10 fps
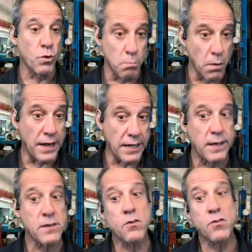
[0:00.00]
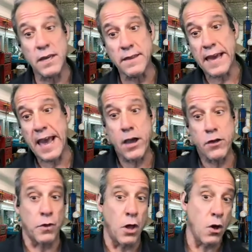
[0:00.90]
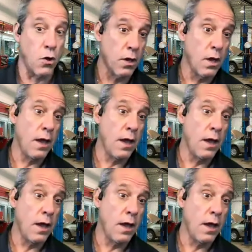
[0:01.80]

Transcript: with money because they're seeing the cash flows,